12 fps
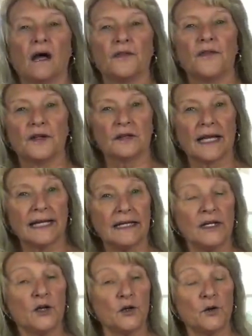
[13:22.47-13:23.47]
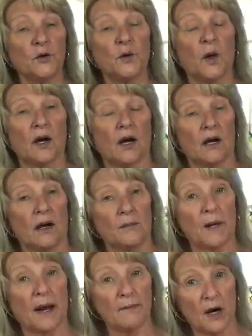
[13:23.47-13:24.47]
the lady who
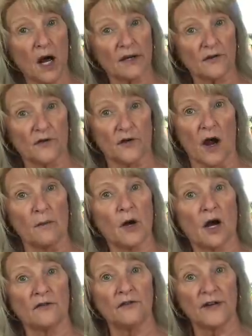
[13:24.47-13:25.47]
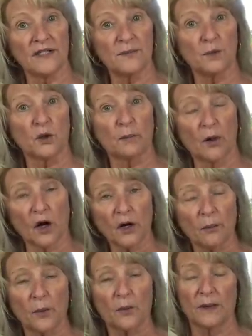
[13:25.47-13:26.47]
um, I bought it from on Facebook
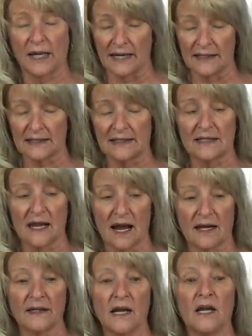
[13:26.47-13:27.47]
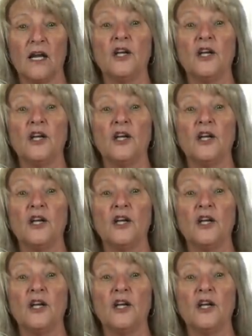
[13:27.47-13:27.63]
Marketplace said,